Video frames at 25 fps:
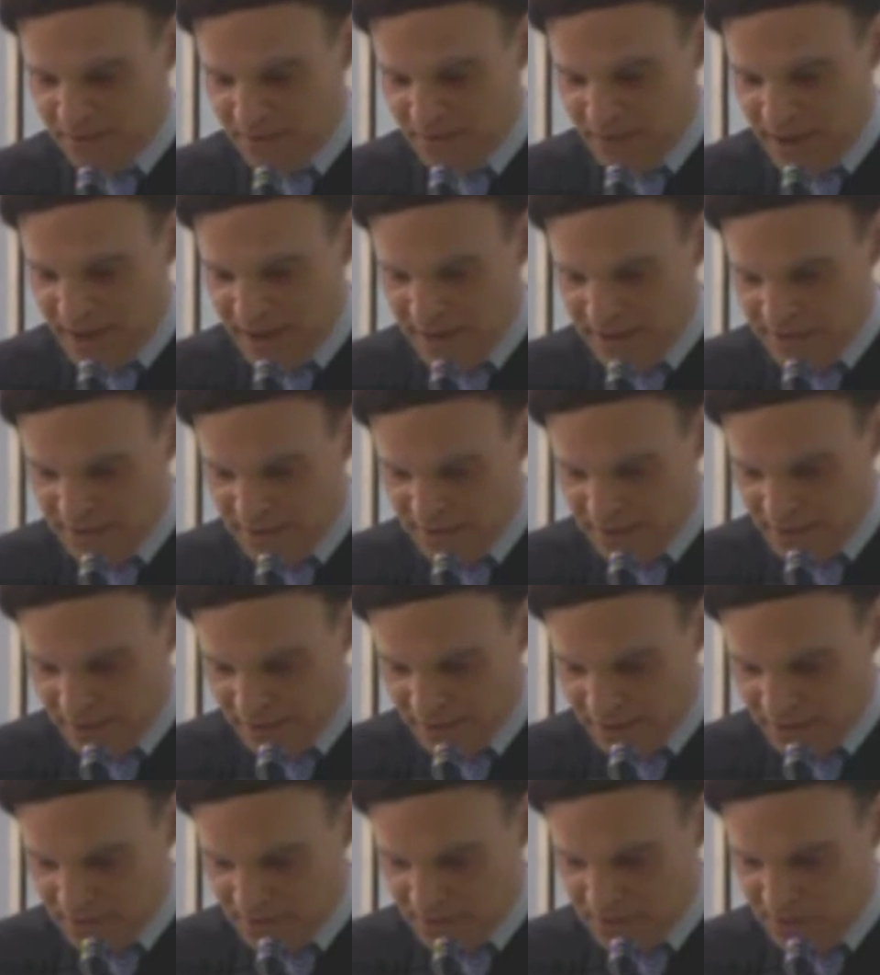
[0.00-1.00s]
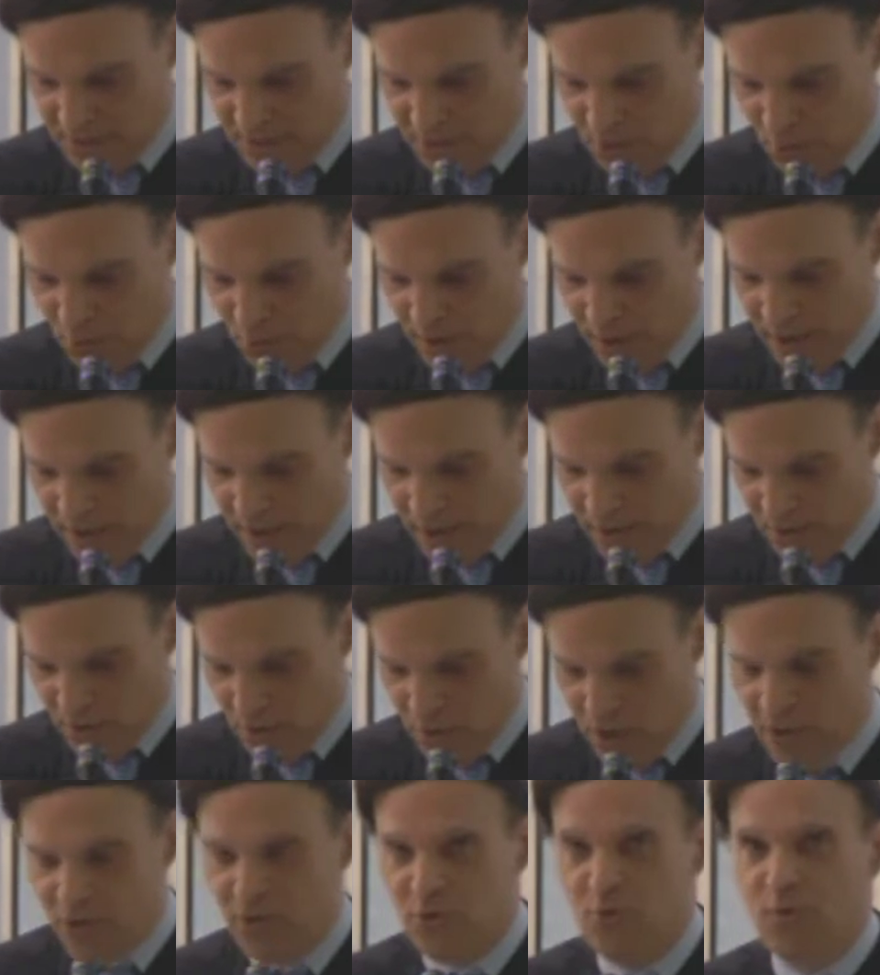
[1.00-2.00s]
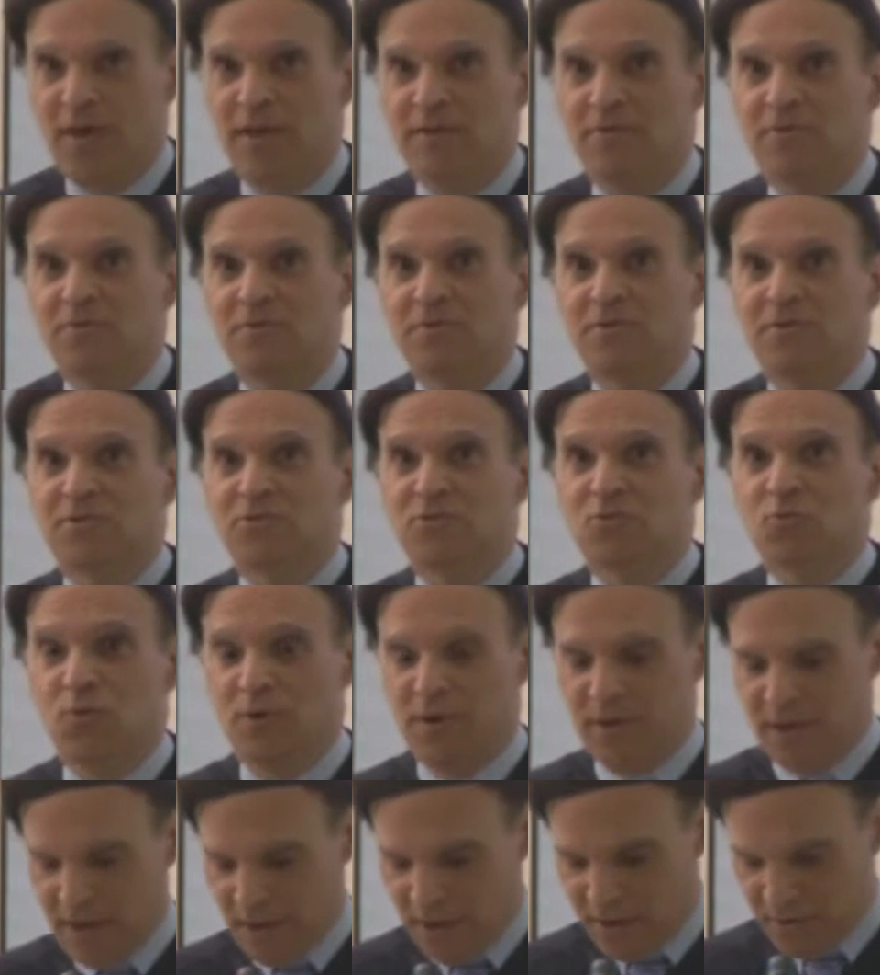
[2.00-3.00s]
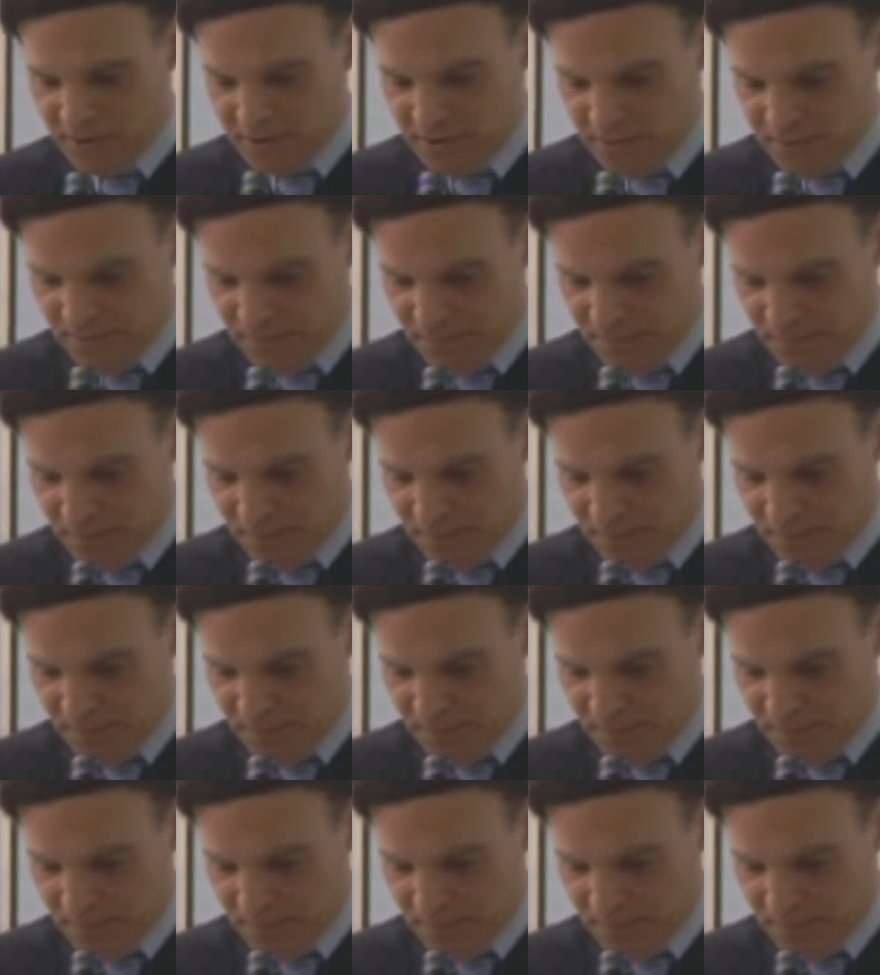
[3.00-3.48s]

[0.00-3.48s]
casting a silhouette on all who enter this courthouse.